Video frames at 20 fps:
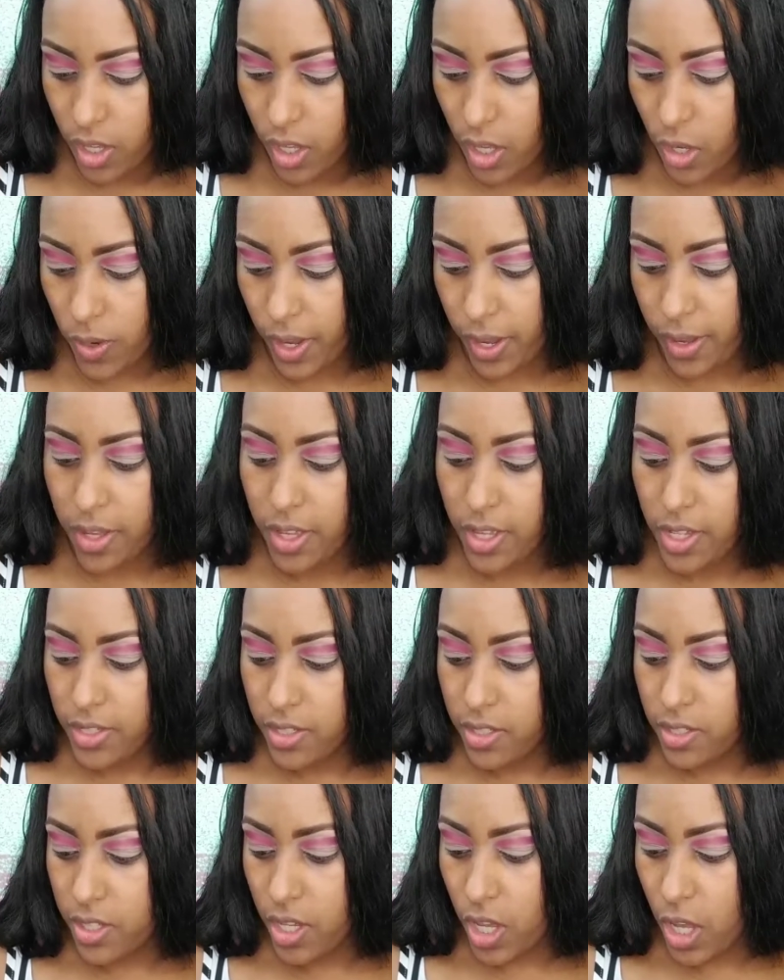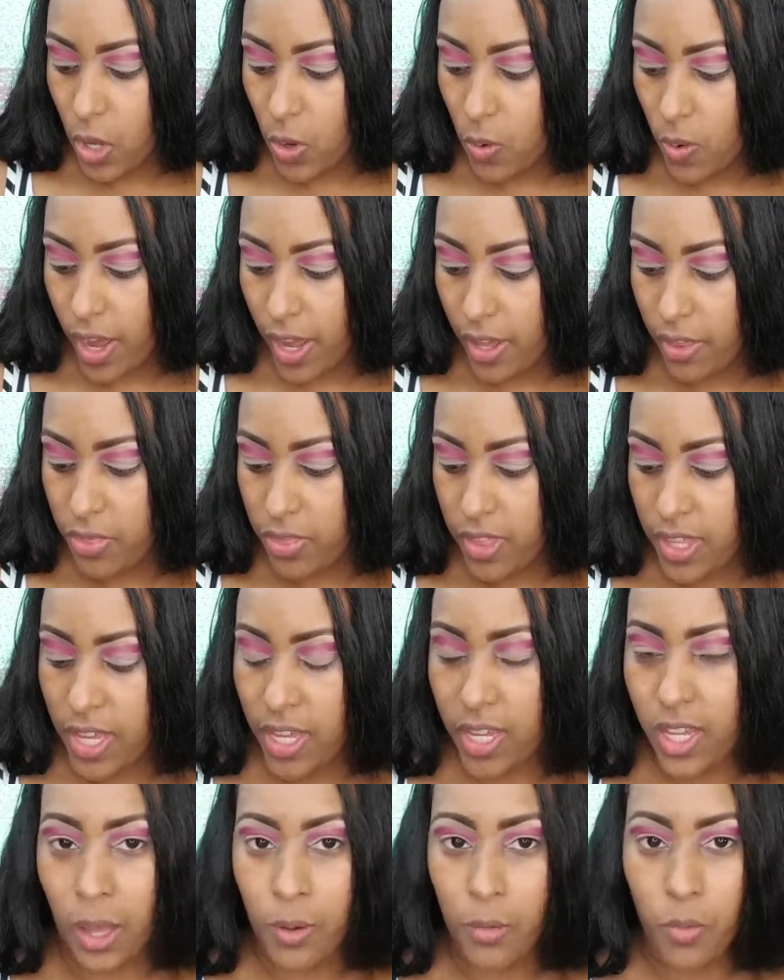Okay, so I
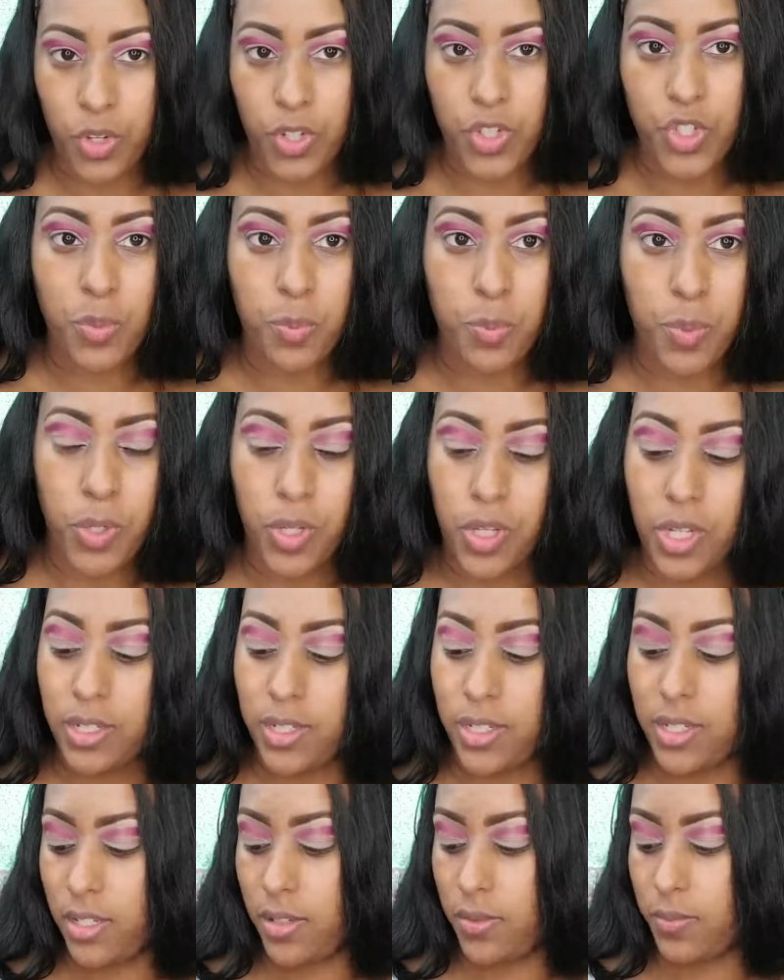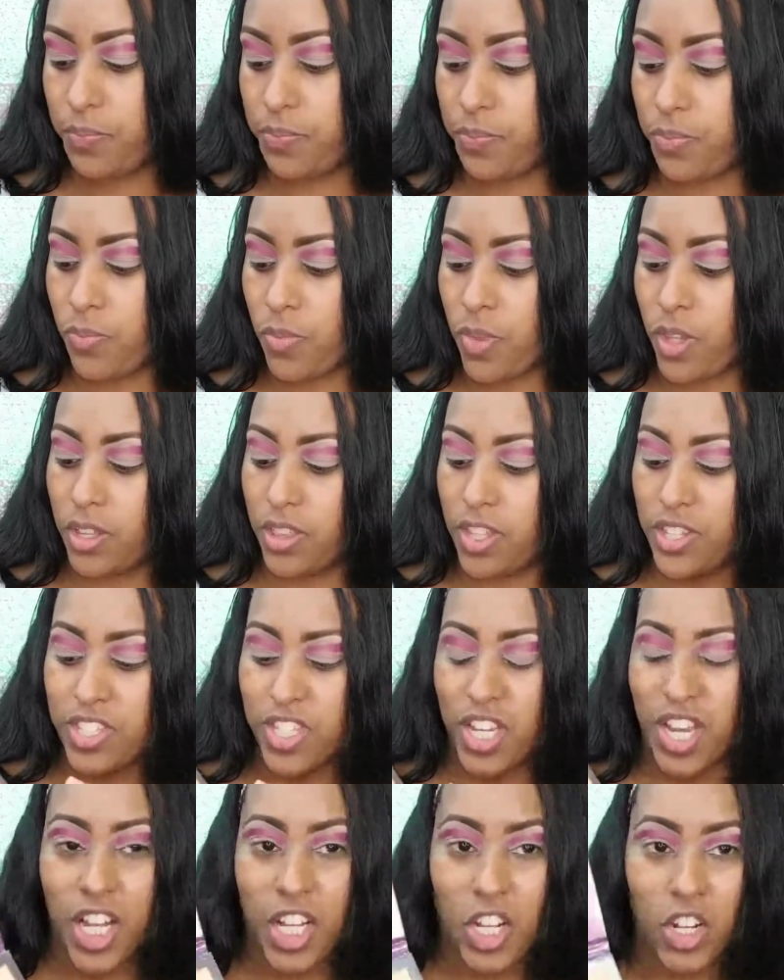think I'm going to put this
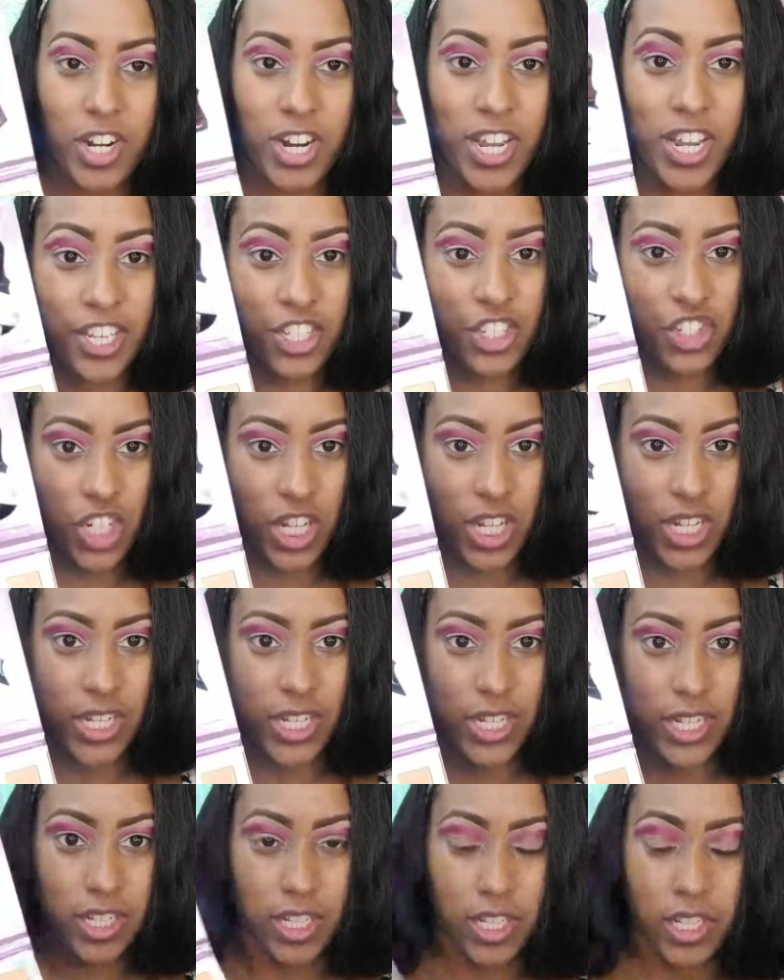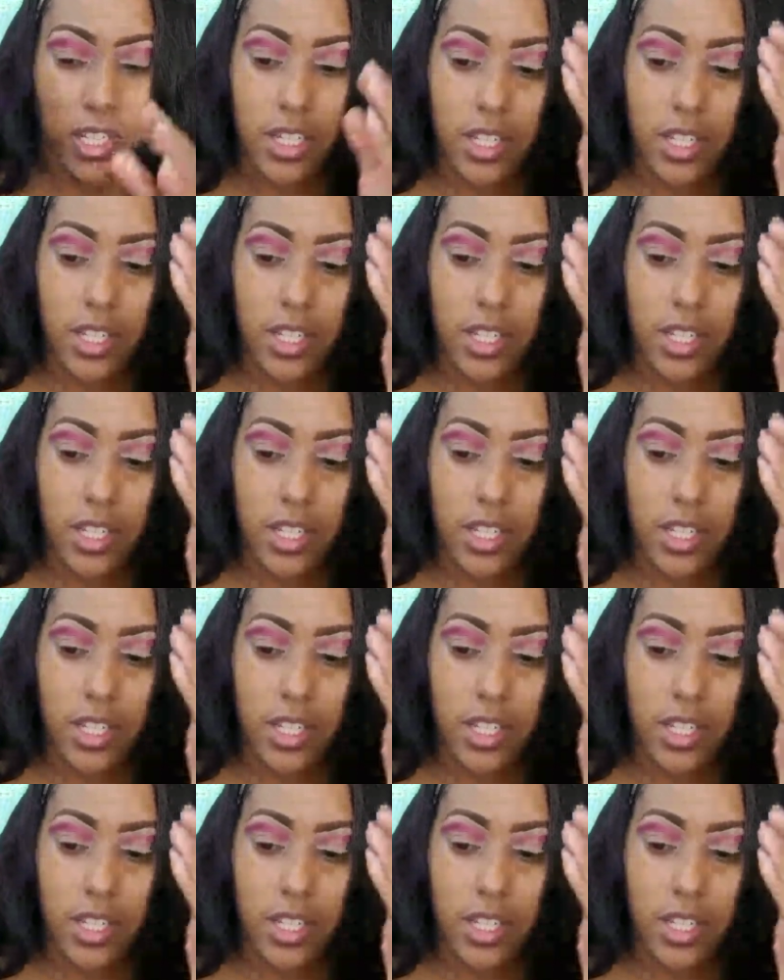color Angelic